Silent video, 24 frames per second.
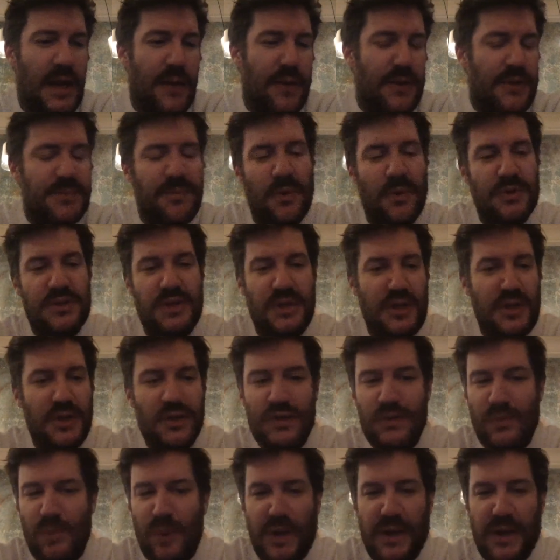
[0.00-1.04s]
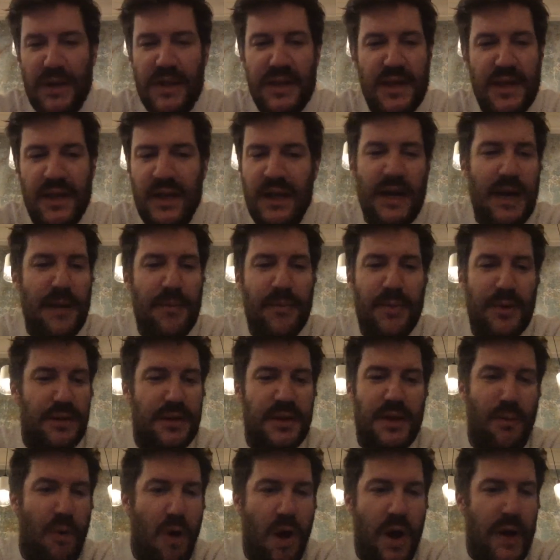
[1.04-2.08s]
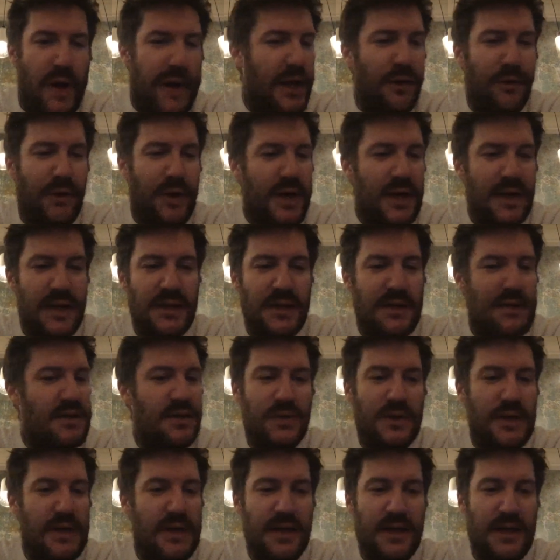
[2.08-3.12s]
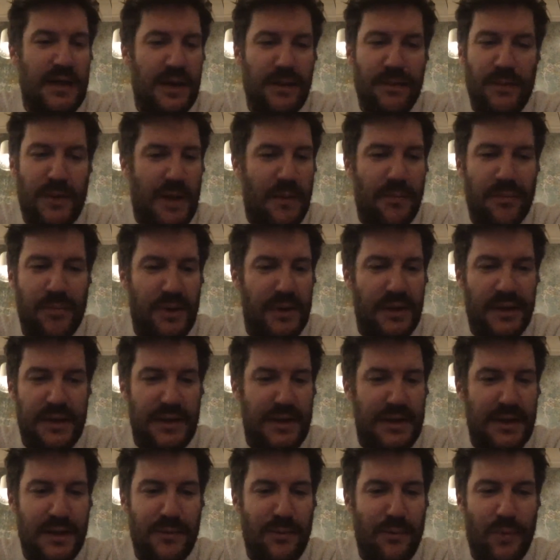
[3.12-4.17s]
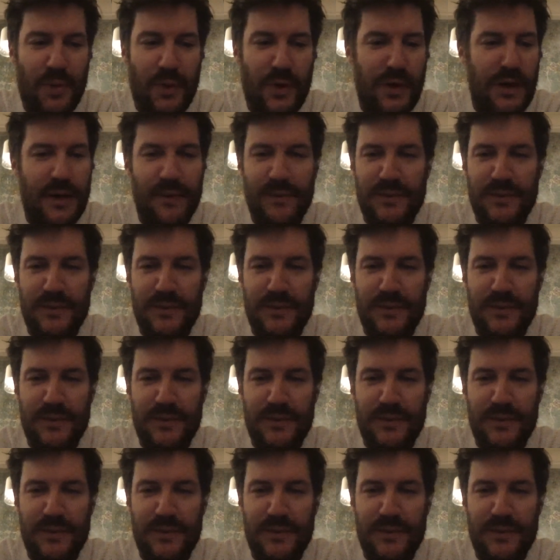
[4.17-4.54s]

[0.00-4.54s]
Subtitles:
I was supposed to use one thing and I put the wrong ingredient into it and it completely didn't work.